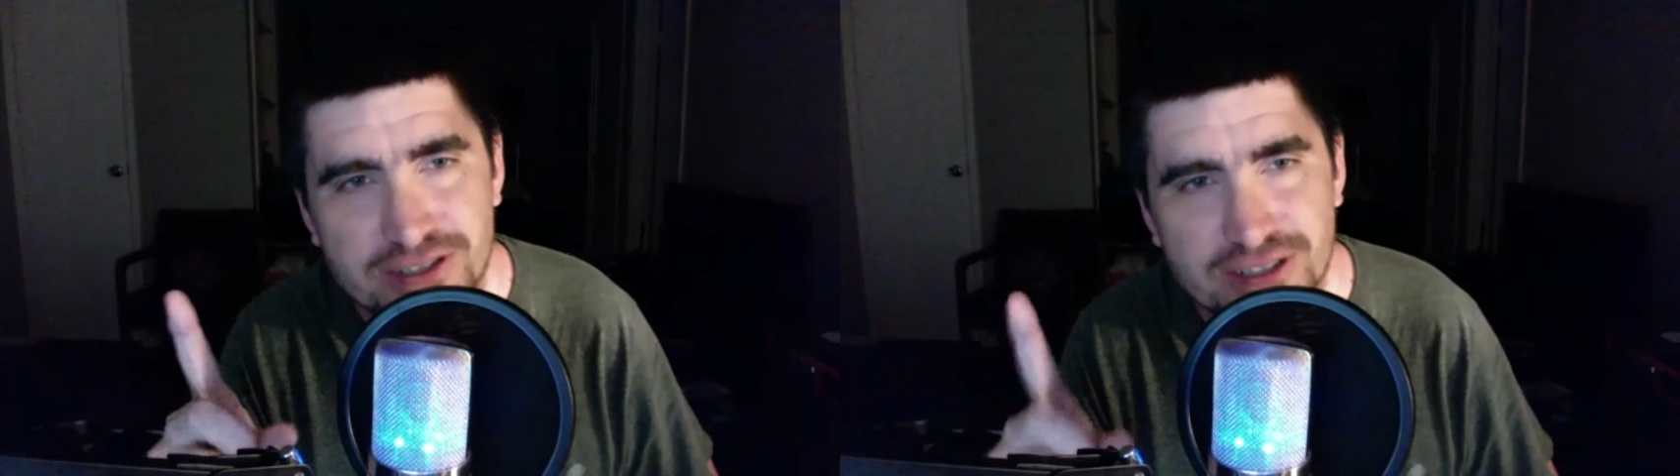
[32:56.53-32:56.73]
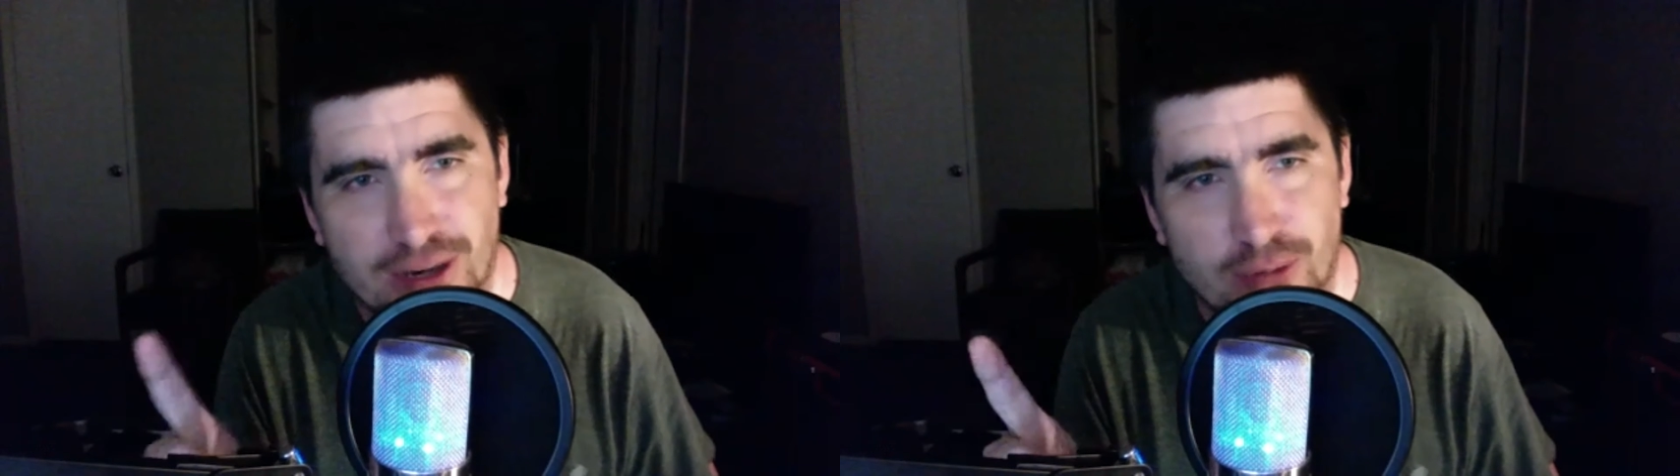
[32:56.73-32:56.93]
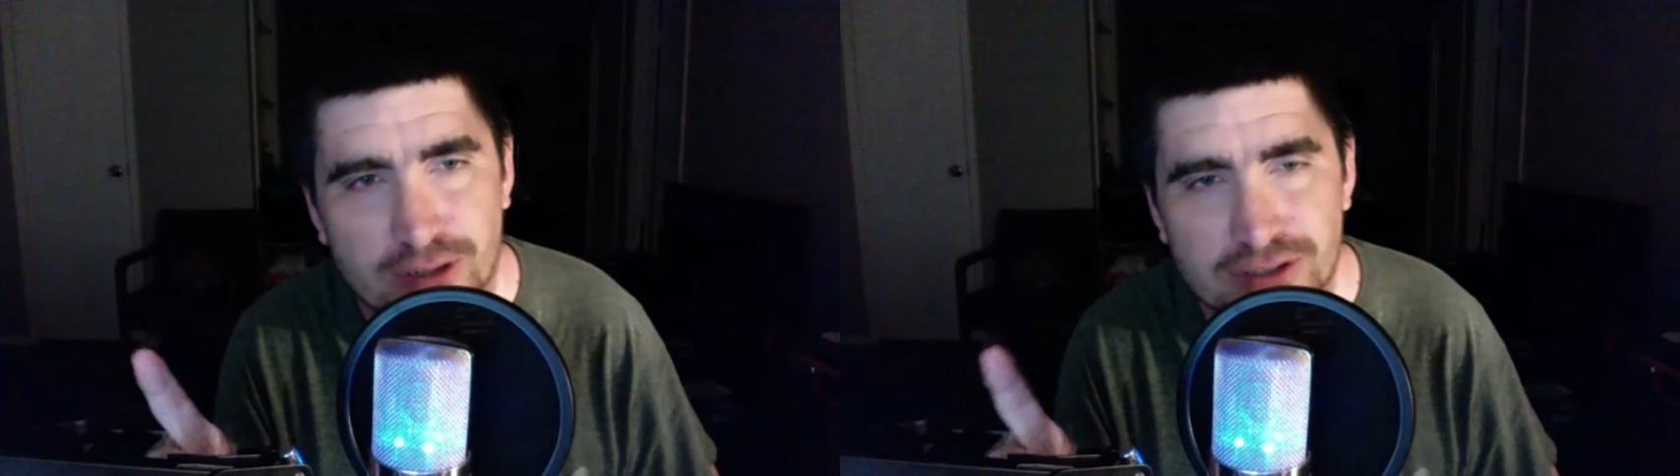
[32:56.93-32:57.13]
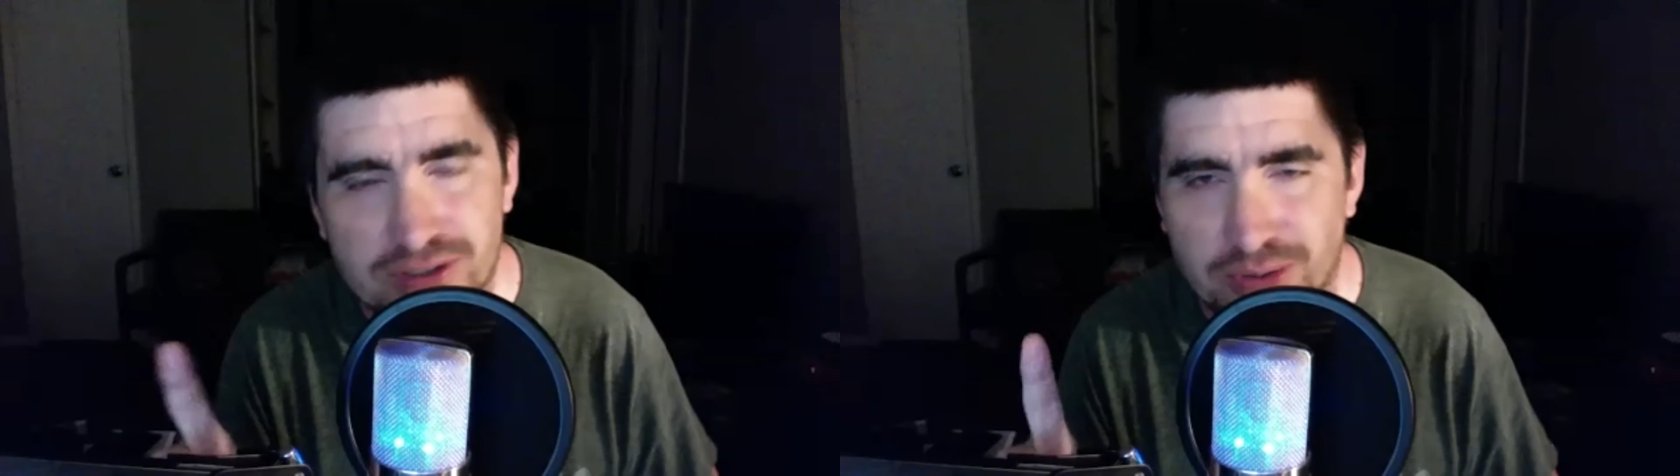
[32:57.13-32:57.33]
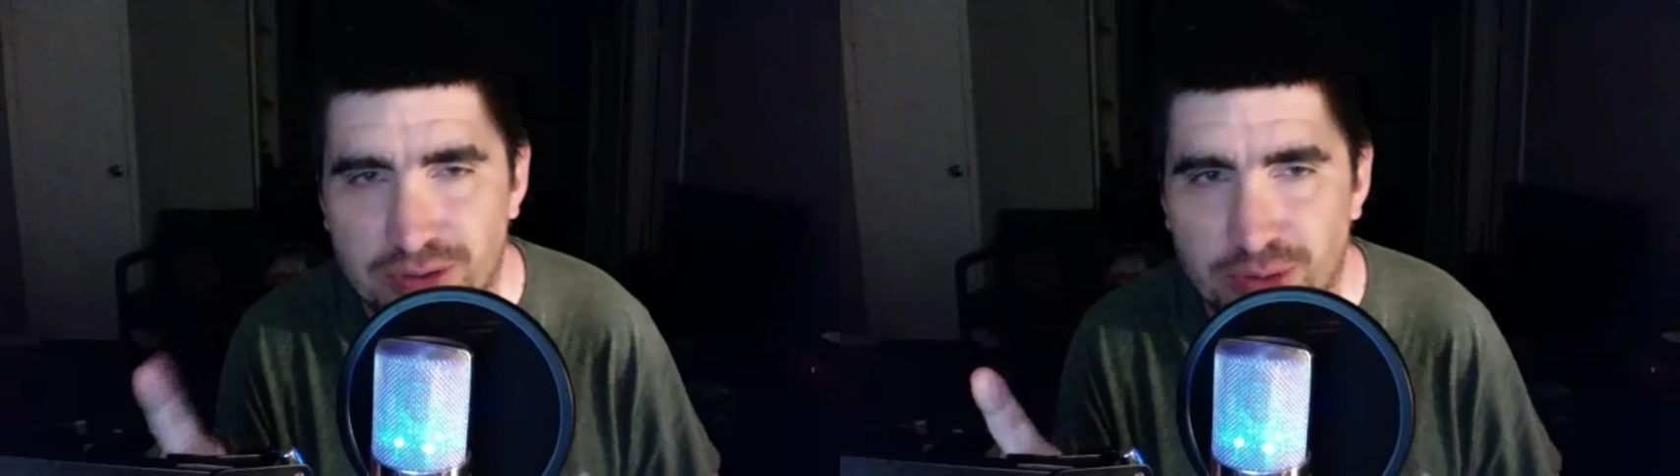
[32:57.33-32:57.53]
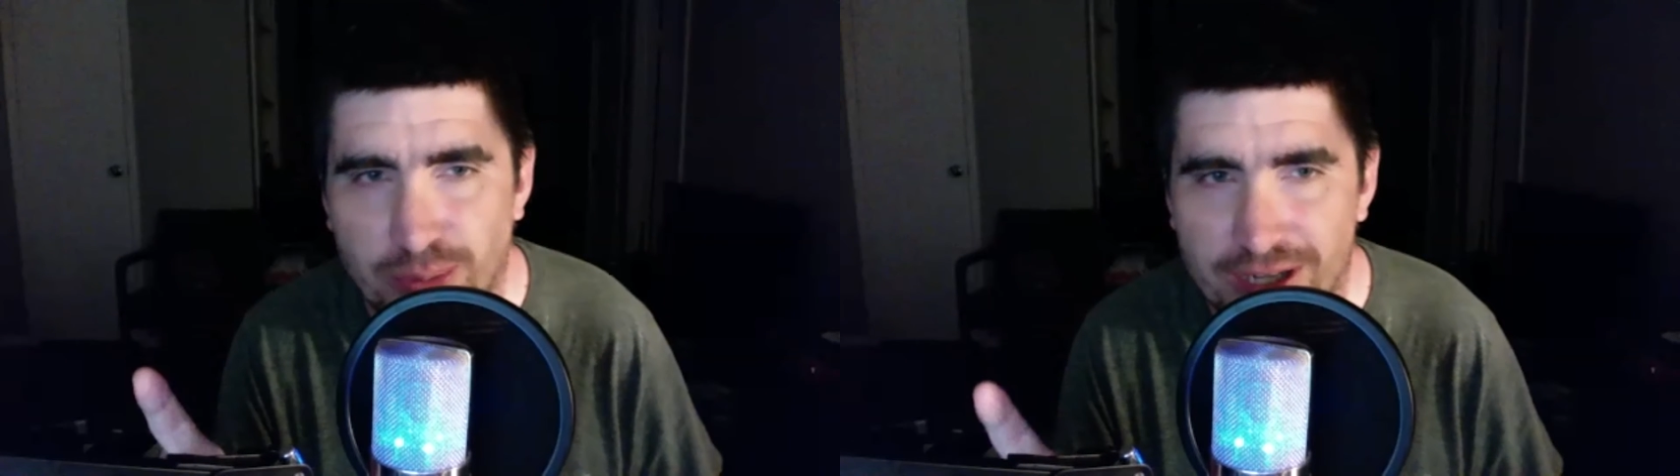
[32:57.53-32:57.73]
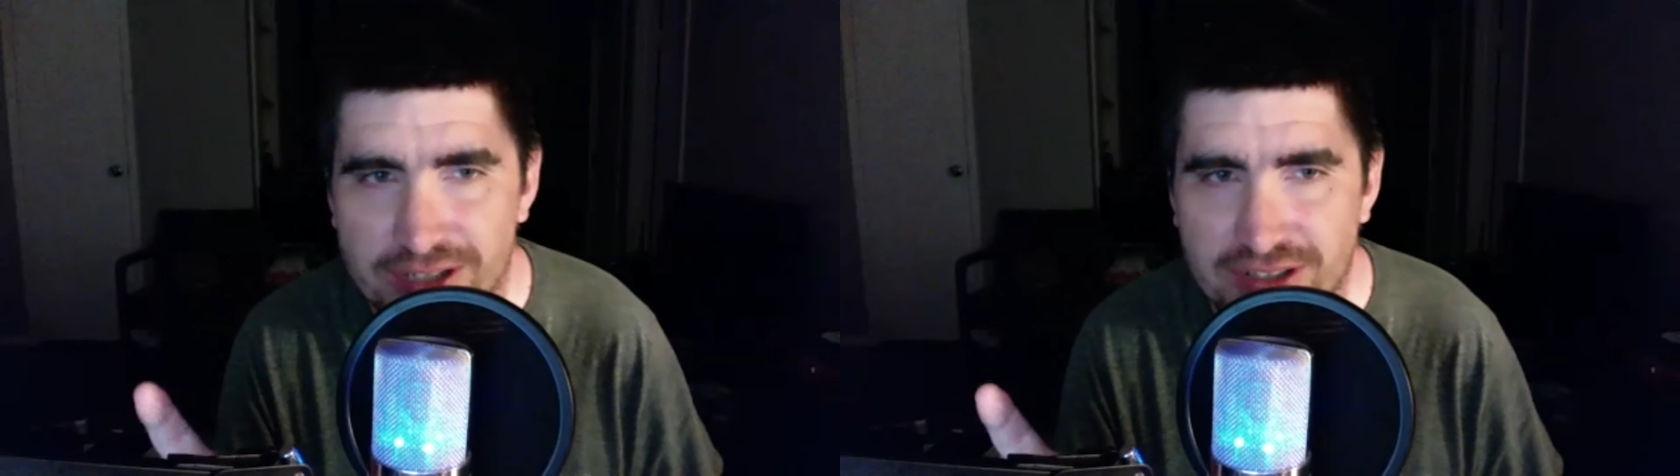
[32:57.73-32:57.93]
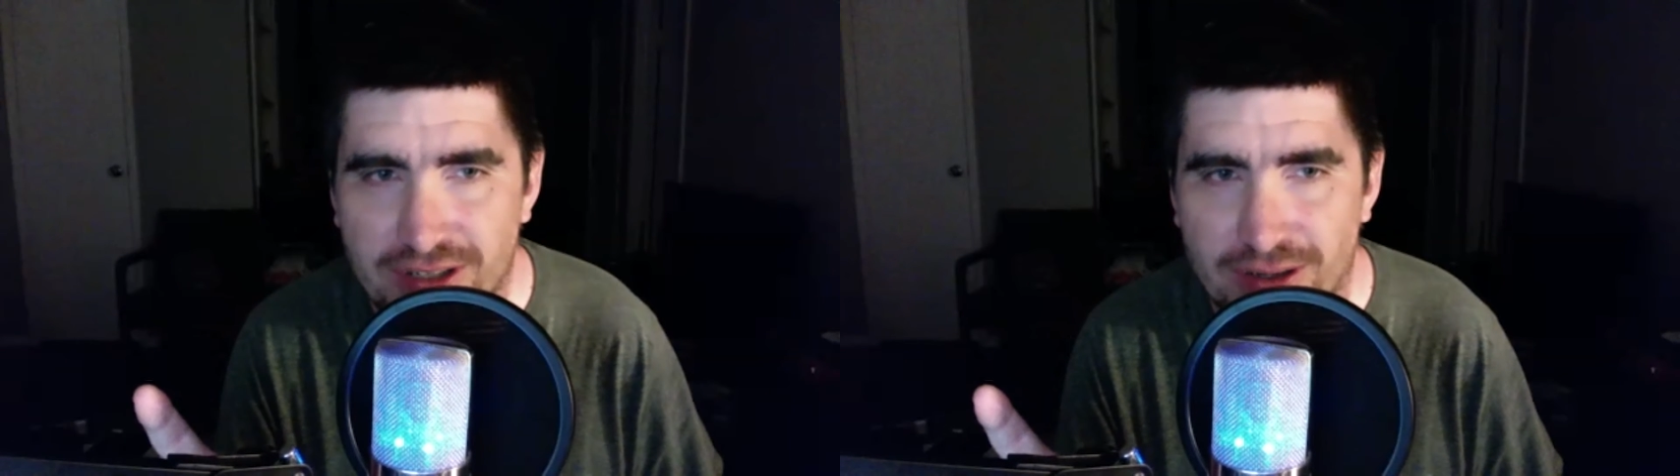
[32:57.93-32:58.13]
that I went to in New
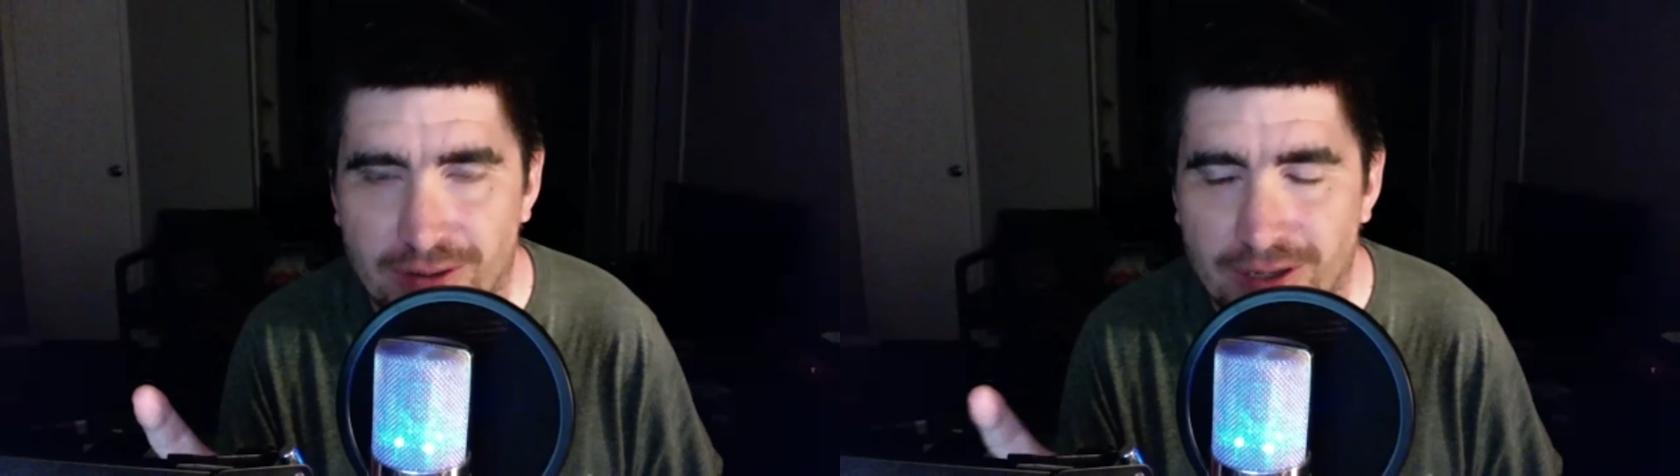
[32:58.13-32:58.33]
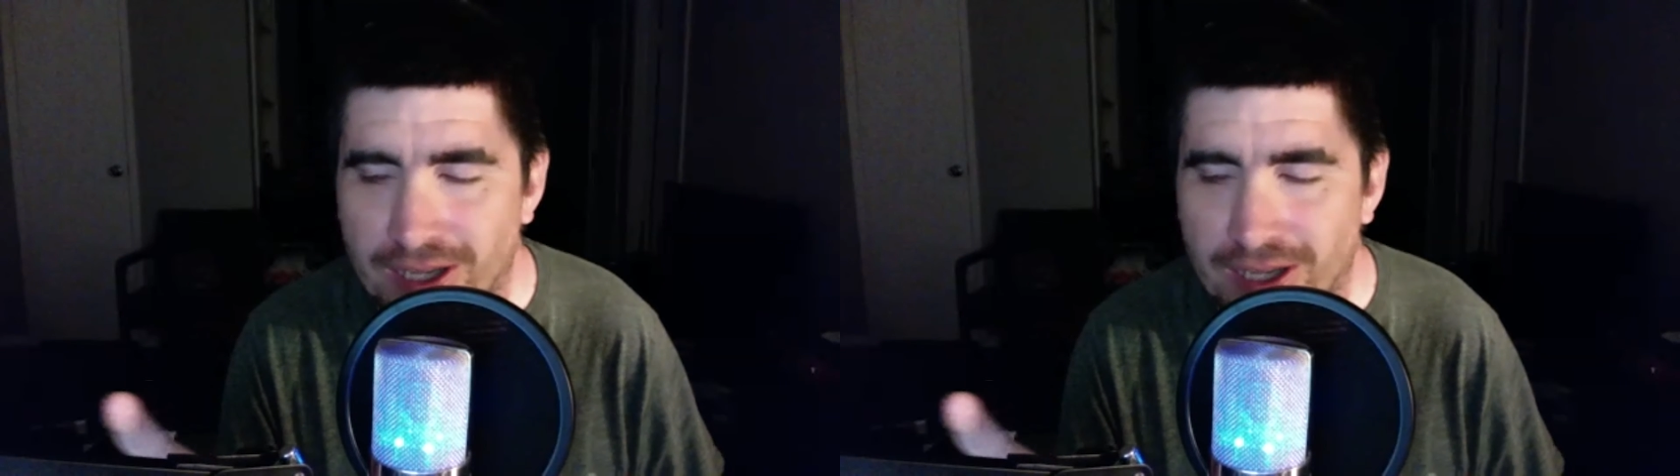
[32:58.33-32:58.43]
Mexico.